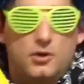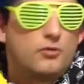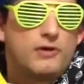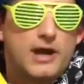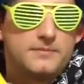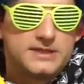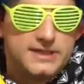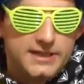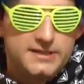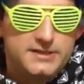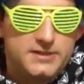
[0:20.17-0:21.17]
Grab
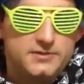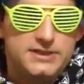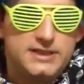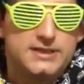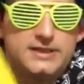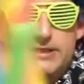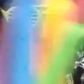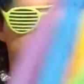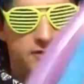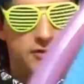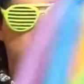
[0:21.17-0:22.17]
six 260s
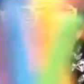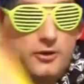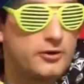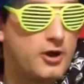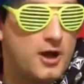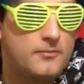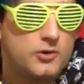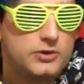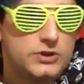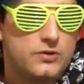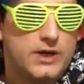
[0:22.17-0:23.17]
of your color combo
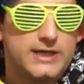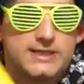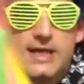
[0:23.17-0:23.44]
choice